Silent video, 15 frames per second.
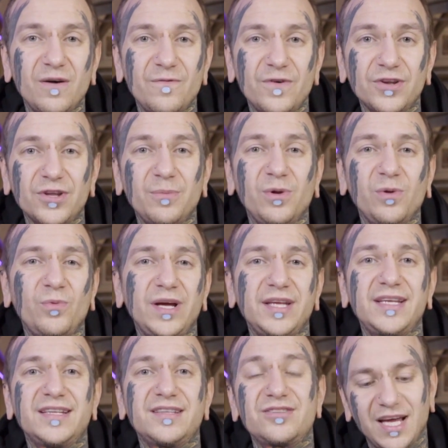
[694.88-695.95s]
comfortable
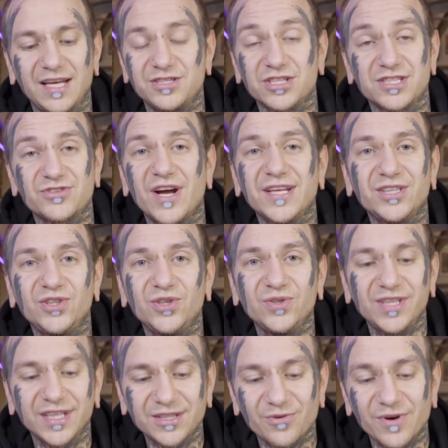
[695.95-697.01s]
with, and just try to do
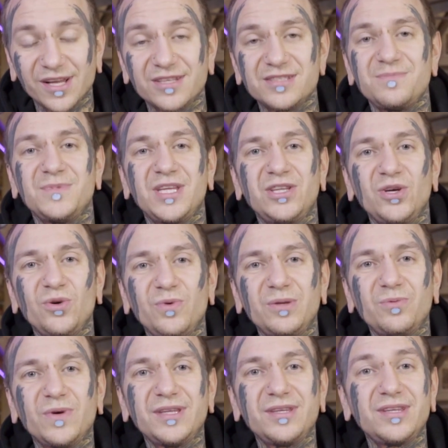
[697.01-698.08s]
that realism tattoo
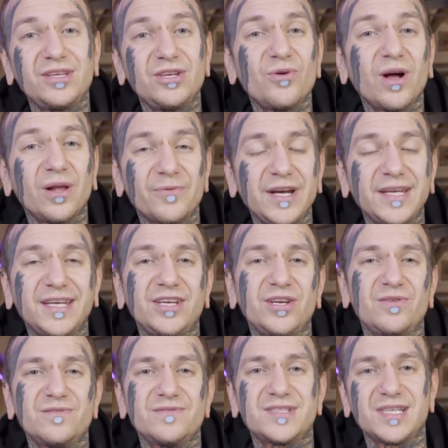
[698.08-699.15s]
with what you already
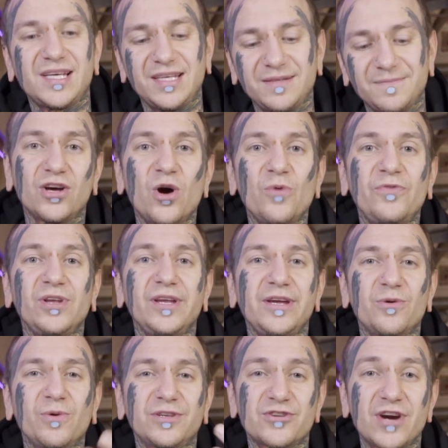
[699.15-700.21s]
use. And hopefully
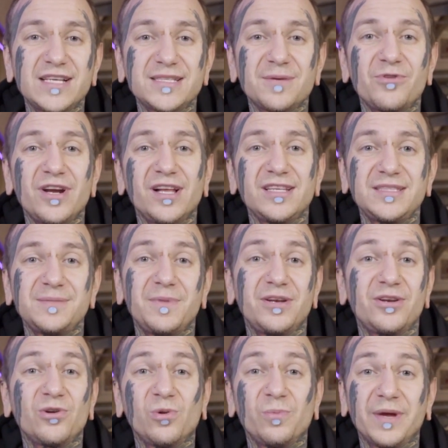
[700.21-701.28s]
you will try some realism
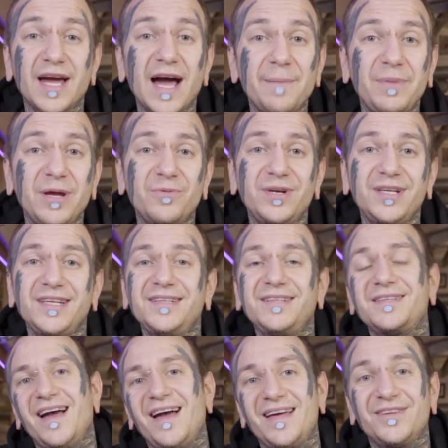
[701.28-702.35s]
and you will be happy with
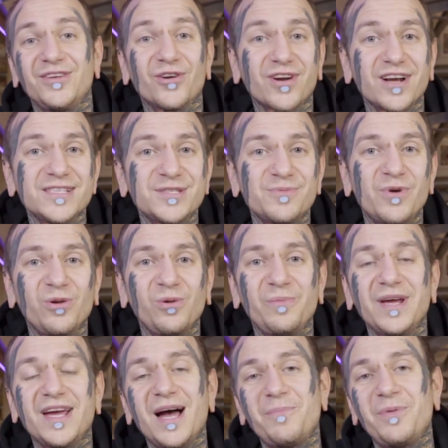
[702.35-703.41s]
it, and your customer will
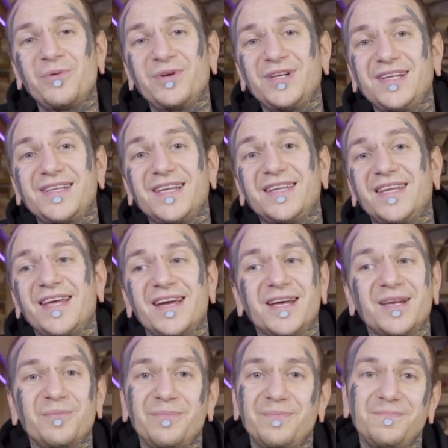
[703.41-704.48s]
be happy with it, and they're
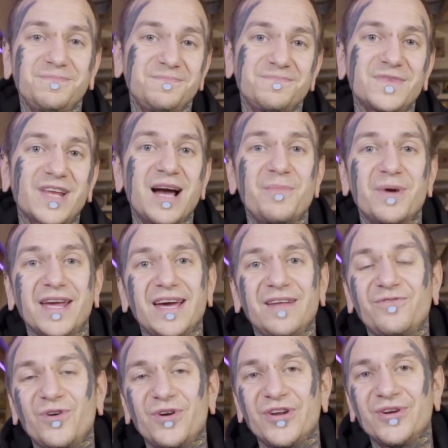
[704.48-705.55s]
gonna come
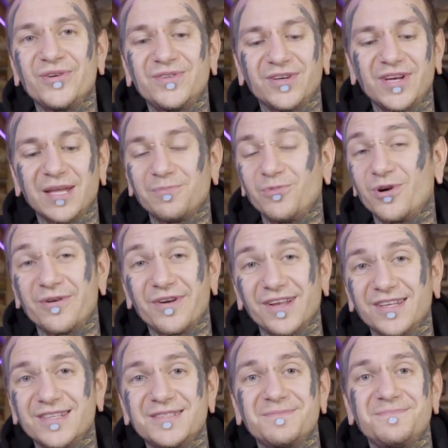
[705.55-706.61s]
again for you to get more
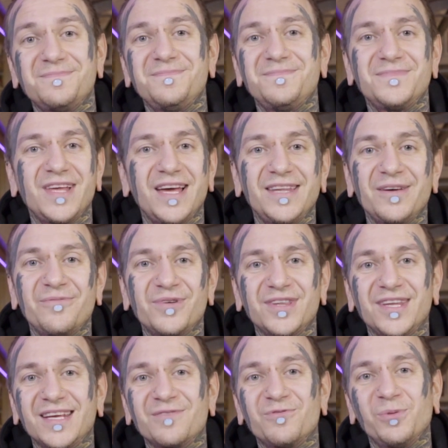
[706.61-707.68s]
realism, and
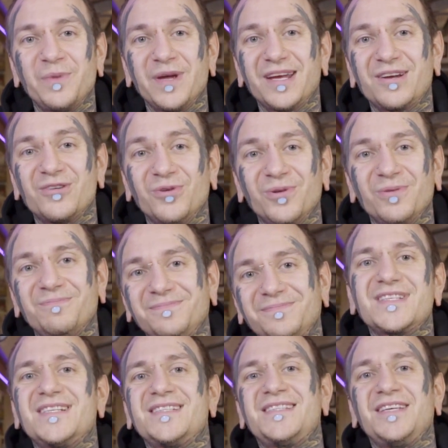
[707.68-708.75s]
everything will be cool.
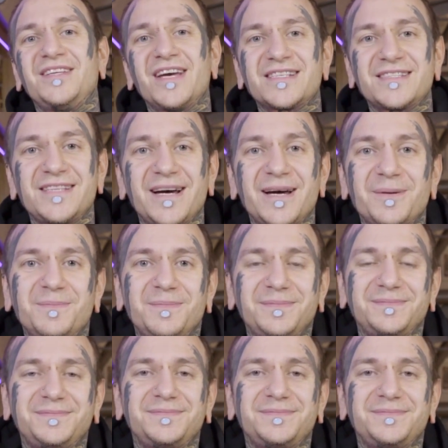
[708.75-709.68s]
See you next time.